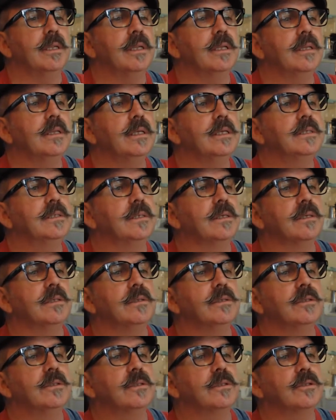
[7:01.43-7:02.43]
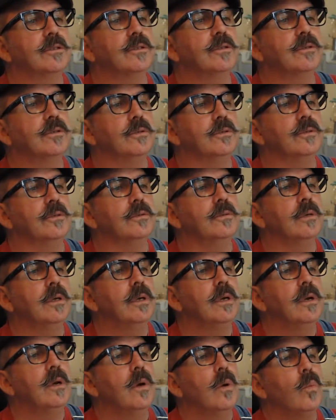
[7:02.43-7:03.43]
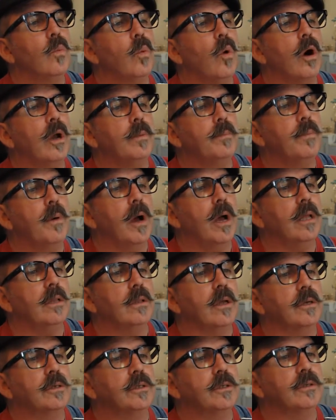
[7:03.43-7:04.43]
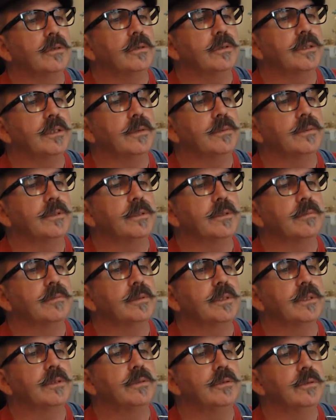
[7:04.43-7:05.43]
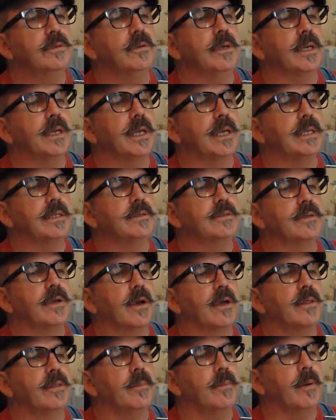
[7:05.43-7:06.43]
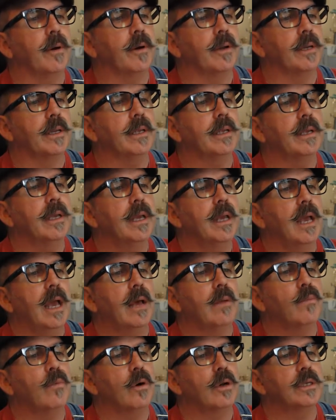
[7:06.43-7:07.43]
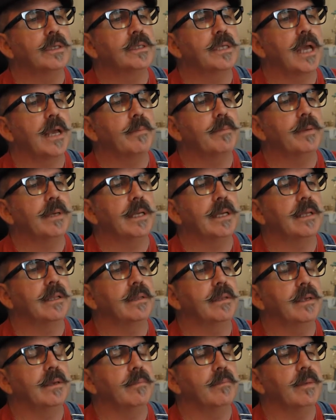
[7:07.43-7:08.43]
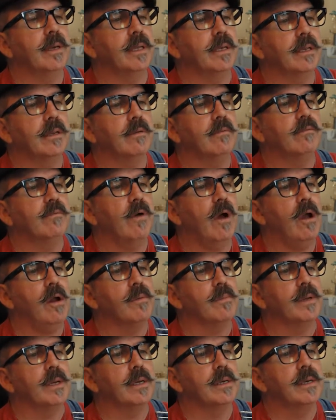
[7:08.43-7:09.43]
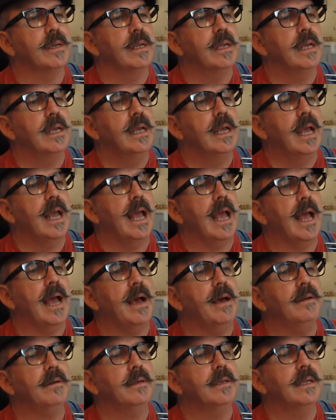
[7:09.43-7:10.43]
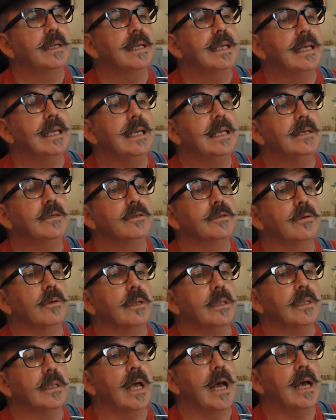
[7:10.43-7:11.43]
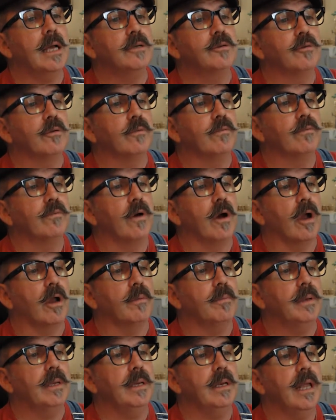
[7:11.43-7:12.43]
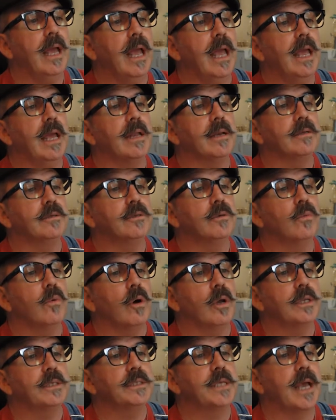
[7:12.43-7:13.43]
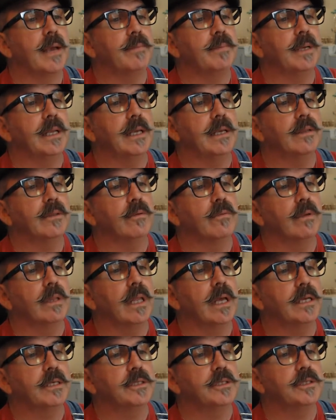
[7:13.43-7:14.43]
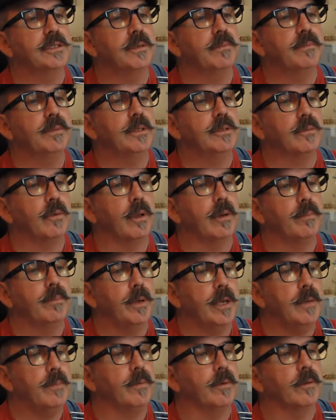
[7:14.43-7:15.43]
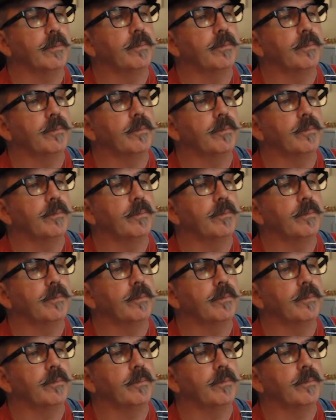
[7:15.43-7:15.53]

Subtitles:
listens to what biological systems are doing inside the body and what is happening in the immediate environment, out into a larger environment, and to what is happening in the relationship between people,